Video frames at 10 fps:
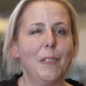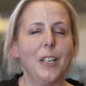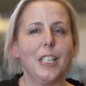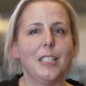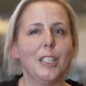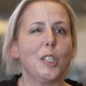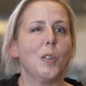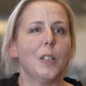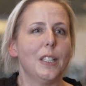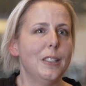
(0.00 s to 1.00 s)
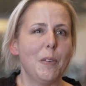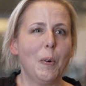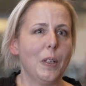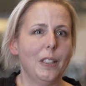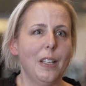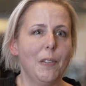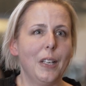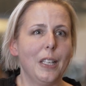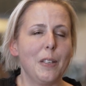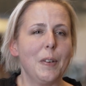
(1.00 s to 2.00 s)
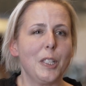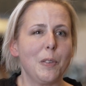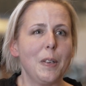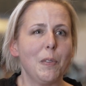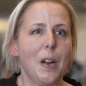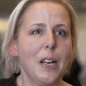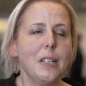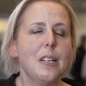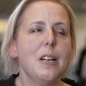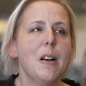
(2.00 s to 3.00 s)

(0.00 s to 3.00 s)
because it's critically important that we get the measurement right.